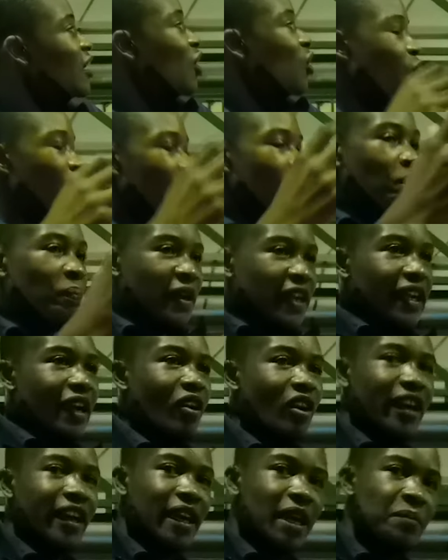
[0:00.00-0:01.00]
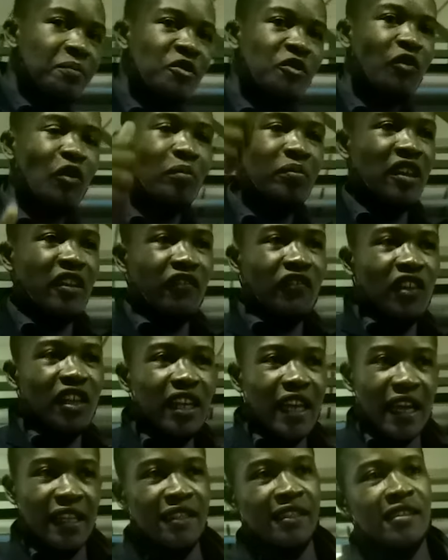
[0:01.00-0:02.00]
We bring our grapes from the
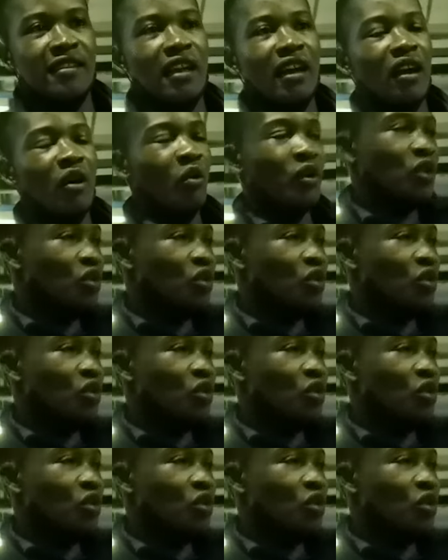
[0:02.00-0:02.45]
vineyards, uh, we